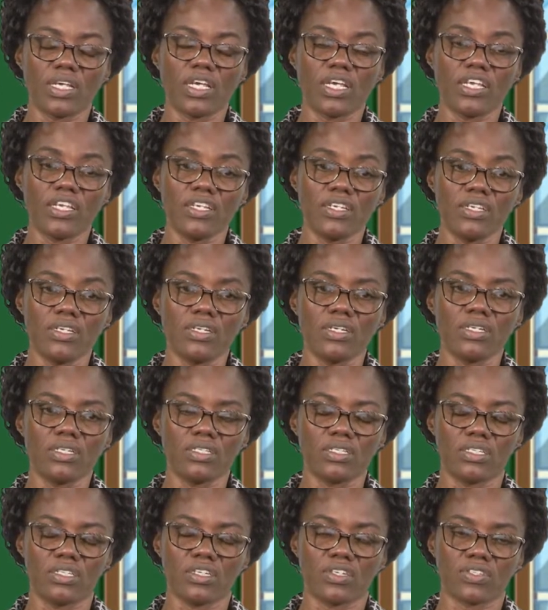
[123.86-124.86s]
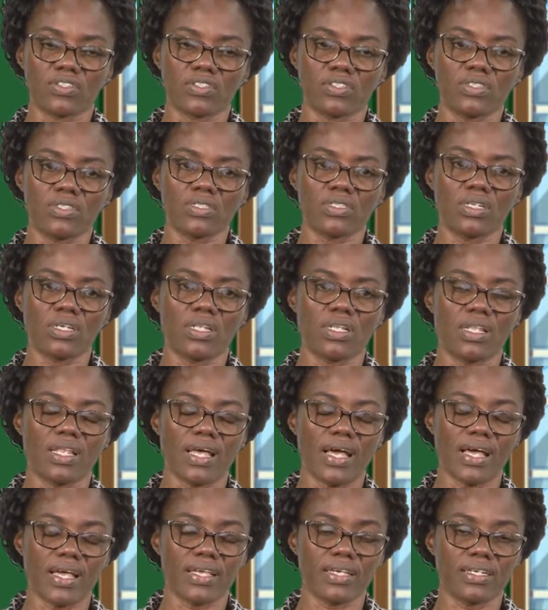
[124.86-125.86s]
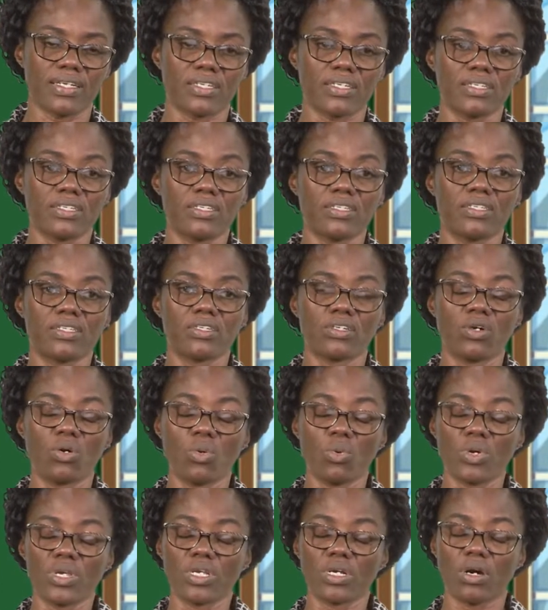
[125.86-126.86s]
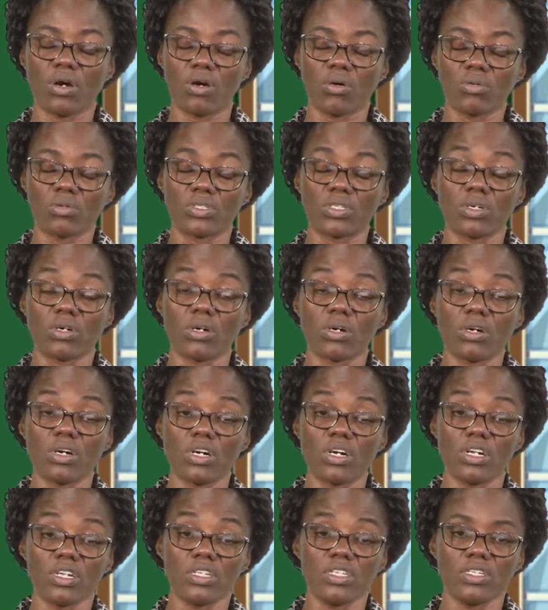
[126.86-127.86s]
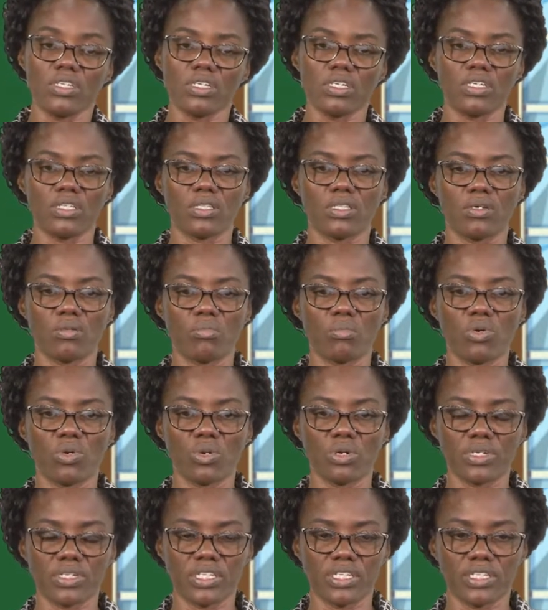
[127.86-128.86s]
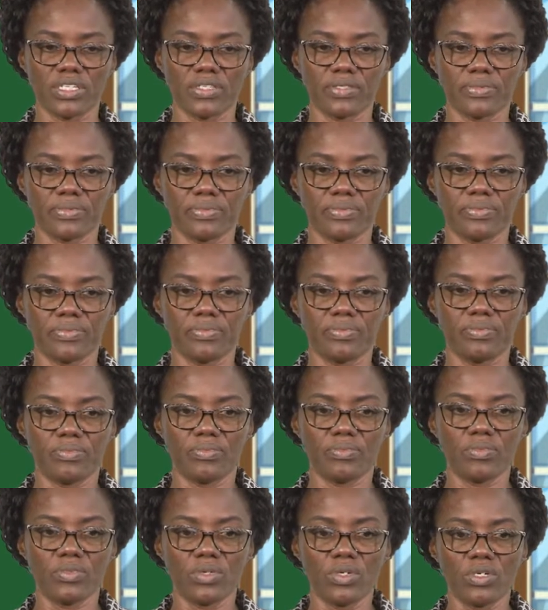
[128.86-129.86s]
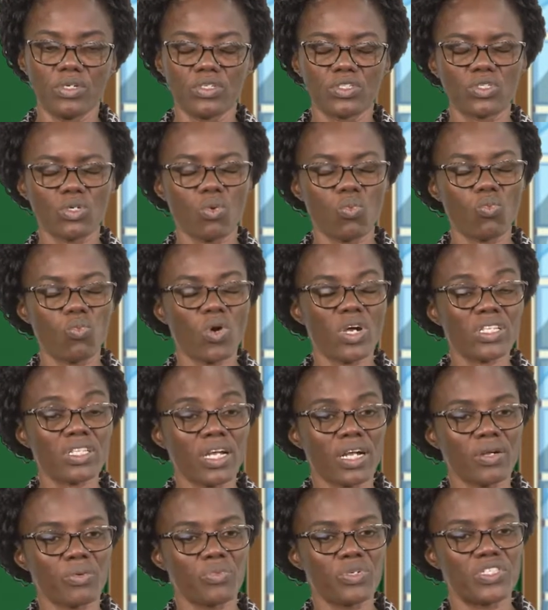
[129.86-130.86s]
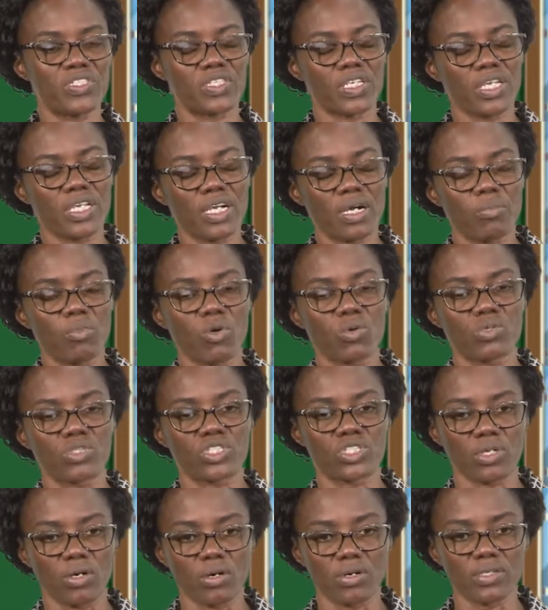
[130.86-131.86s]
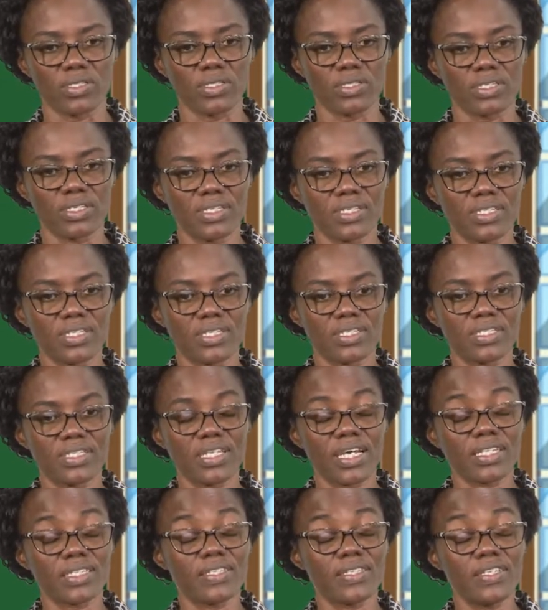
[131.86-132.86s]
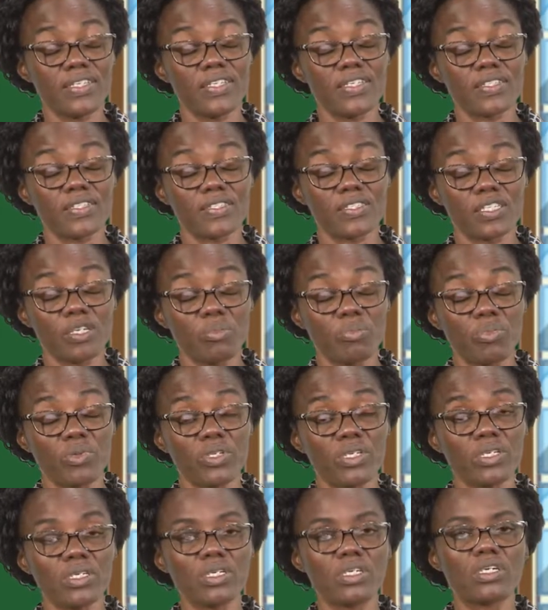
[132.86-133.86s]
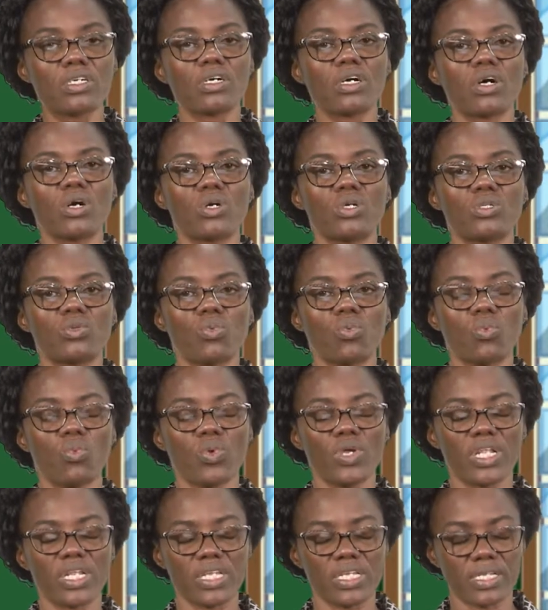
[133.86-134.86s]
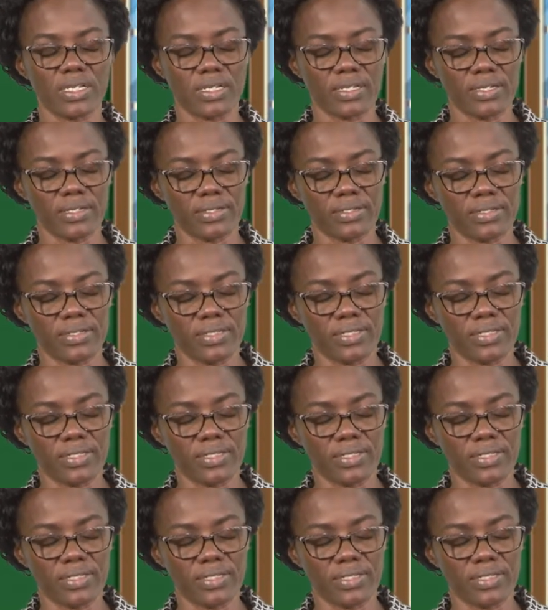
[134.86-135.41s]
he doesn't like going out early in the morning. So what are we saying about John? That he is simply unwilling